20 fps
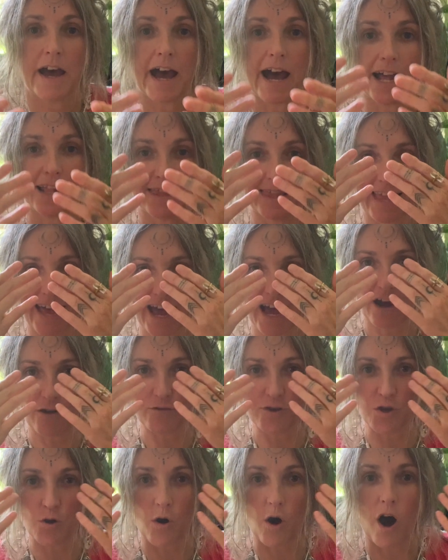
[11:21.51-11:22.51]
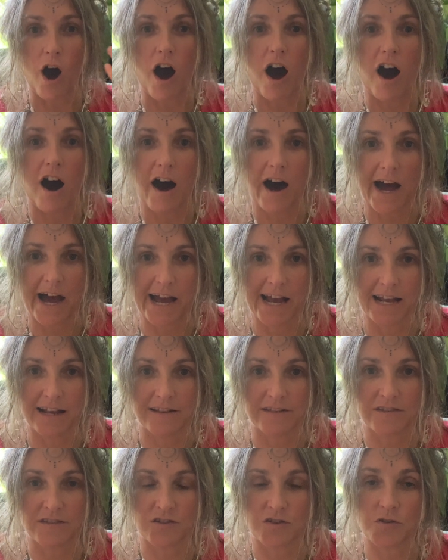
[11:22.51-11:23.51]
Allow your
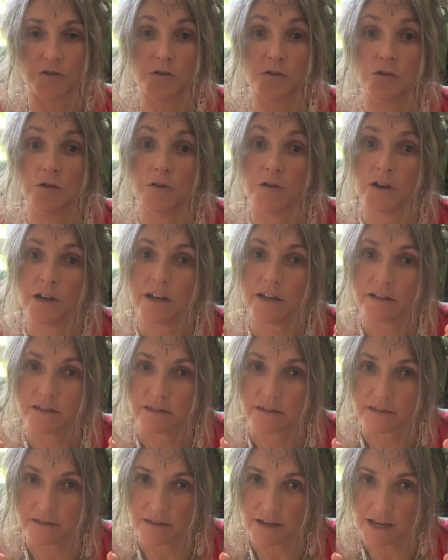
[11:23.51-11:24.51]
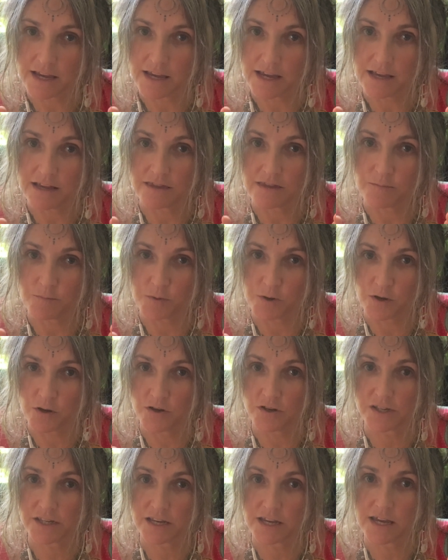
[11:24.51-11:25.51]
eyes to see the
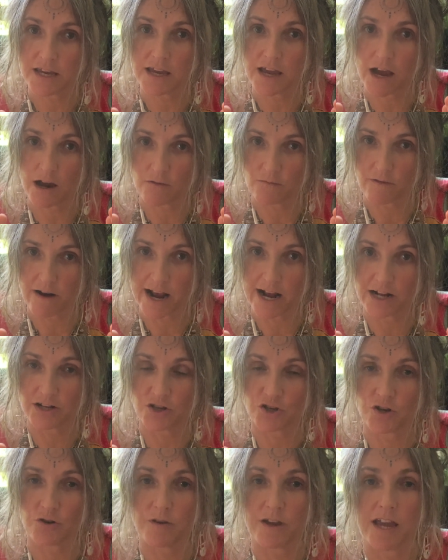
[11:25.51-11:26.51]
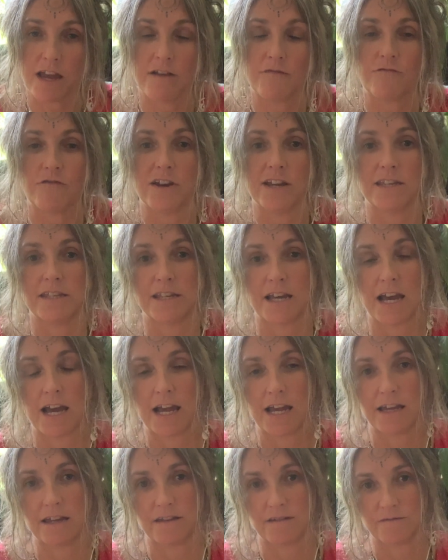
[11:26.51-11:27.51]
beauty around you every
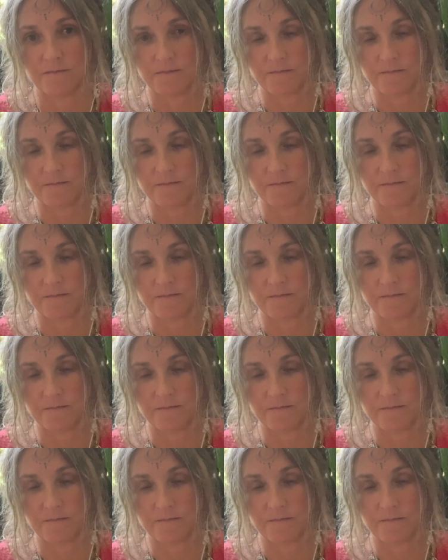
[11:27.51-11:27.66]
day.